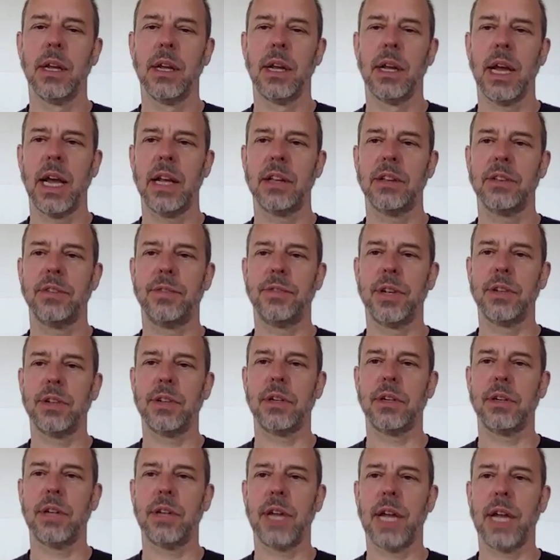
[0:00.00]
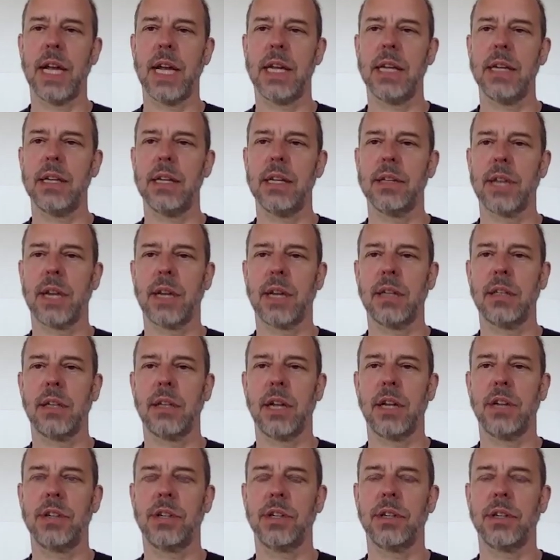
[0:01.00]
as physical and
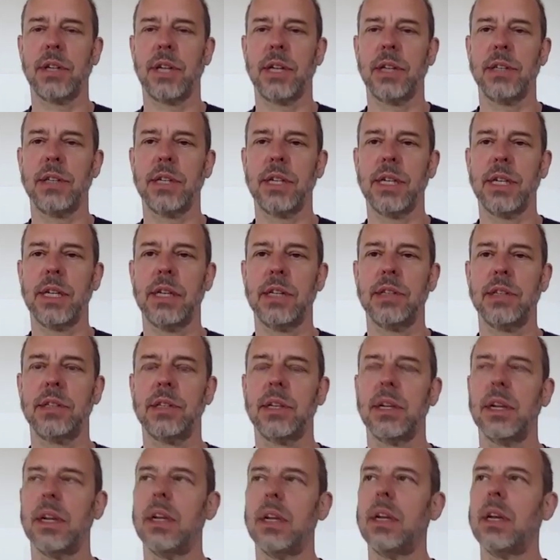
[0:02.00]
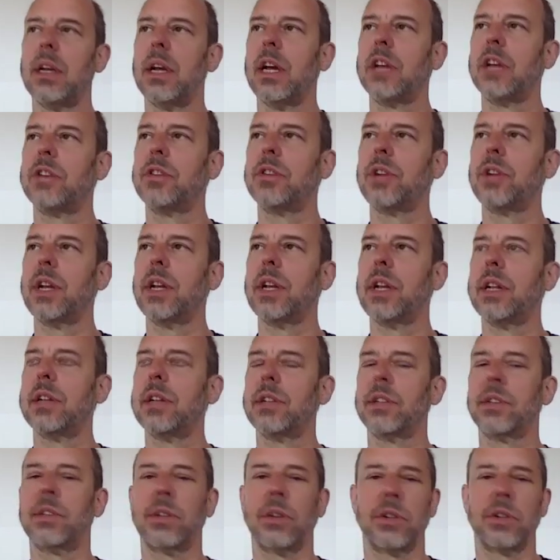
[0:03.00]
psychological as it is, and treat it as
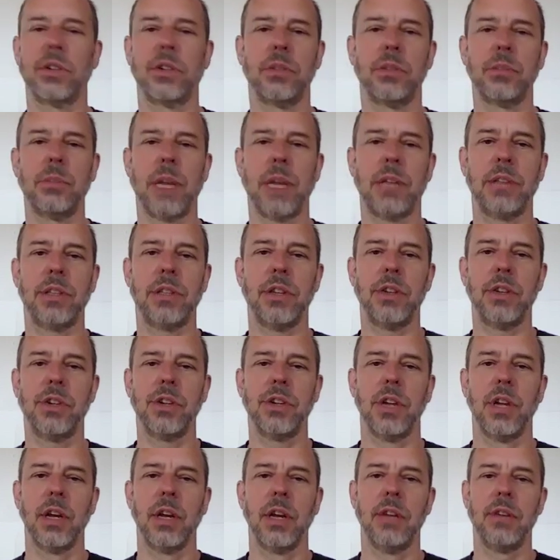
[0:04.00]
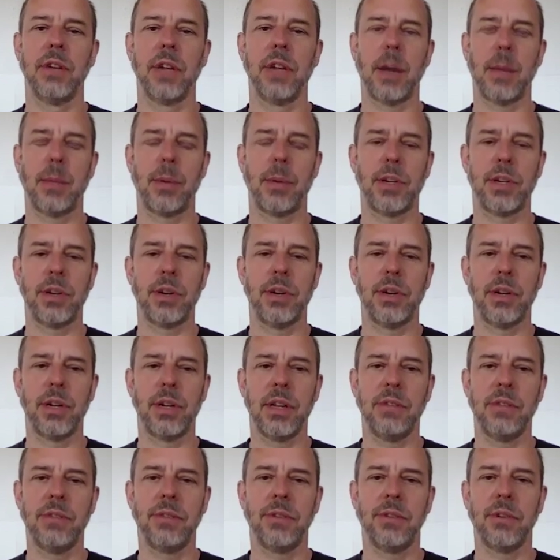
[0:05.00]
a social message of an
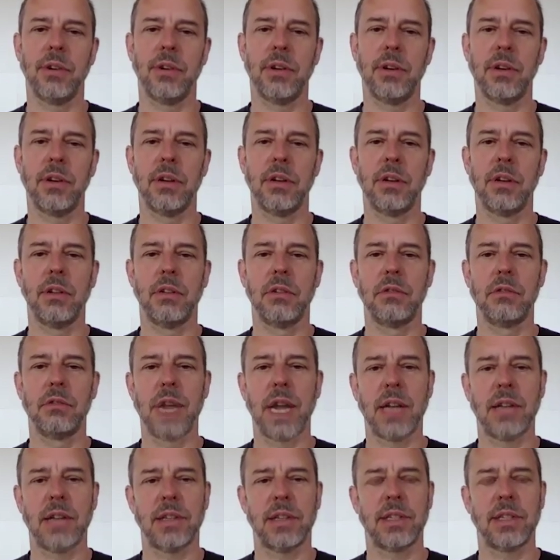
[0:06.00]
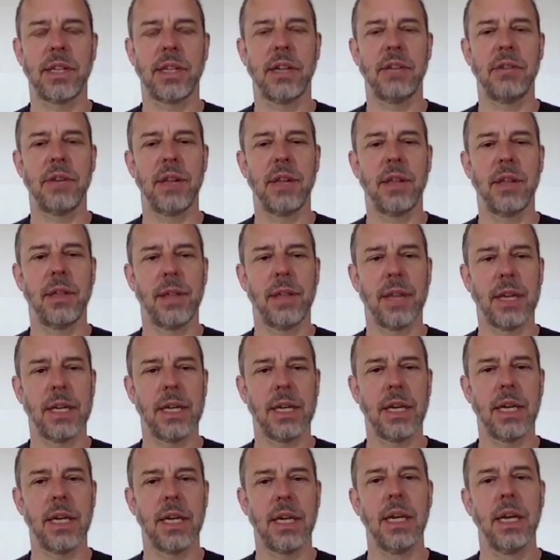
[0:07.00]
opportunity for rest and
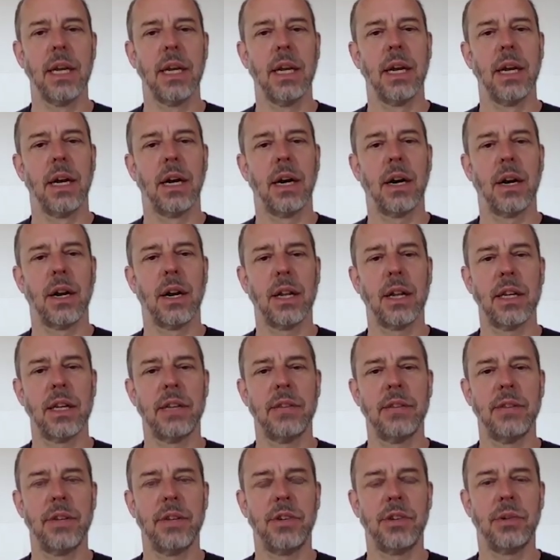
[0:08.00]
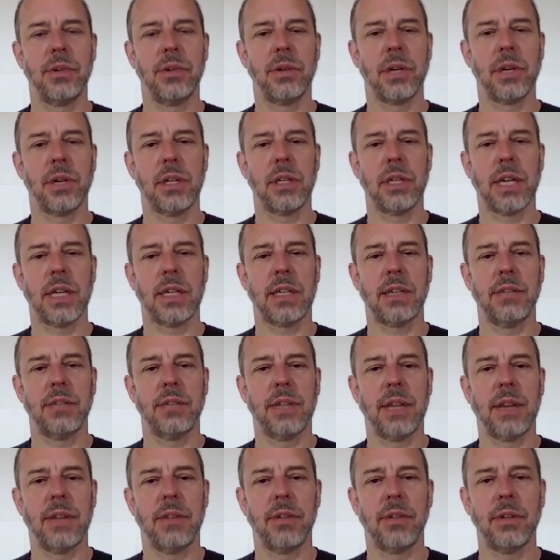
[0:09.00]
rethinking on an individual and collective
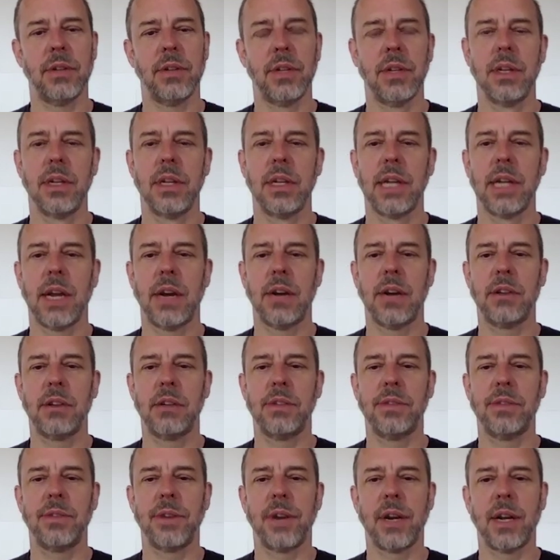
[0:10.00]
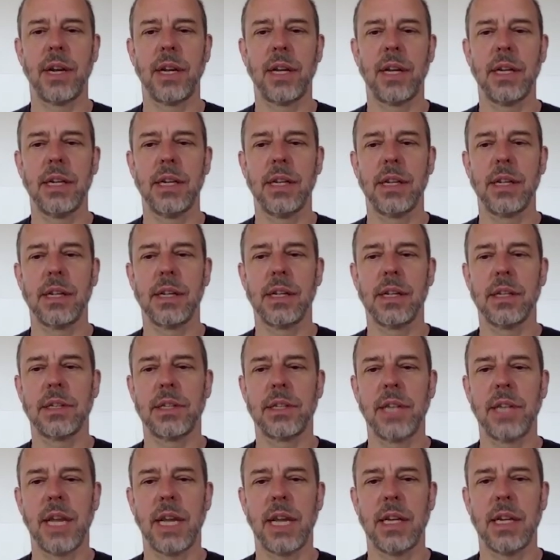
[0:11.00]
level, how to refine the
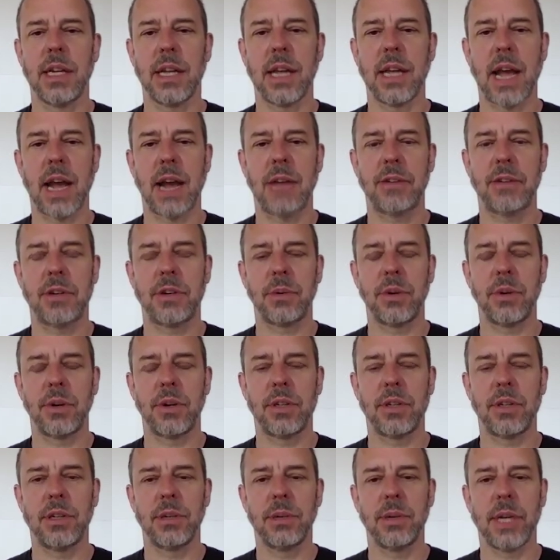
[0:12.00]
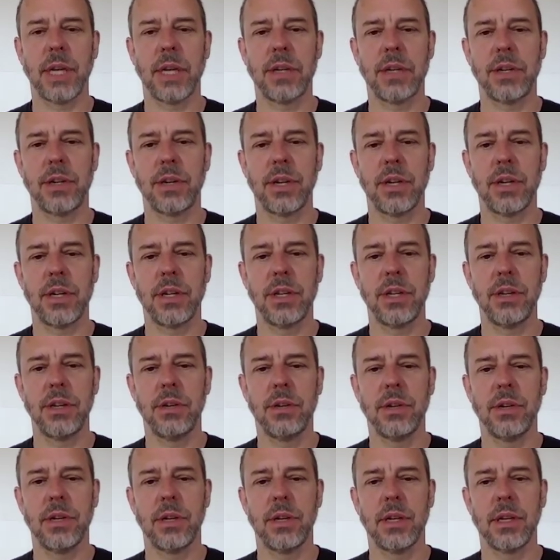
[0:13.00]
state afterwards that we enter
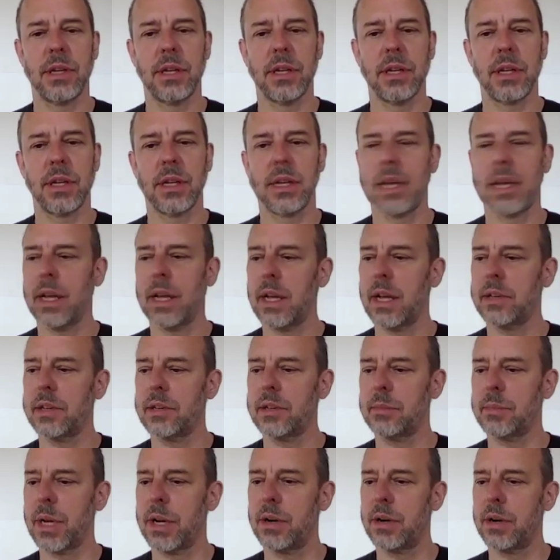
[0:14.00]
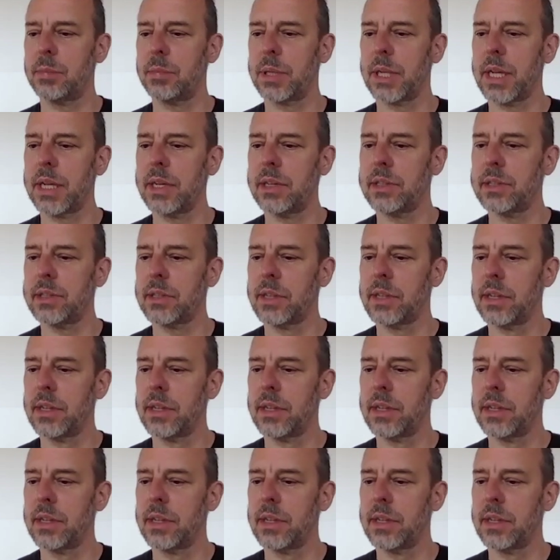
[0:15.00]
into as a better place.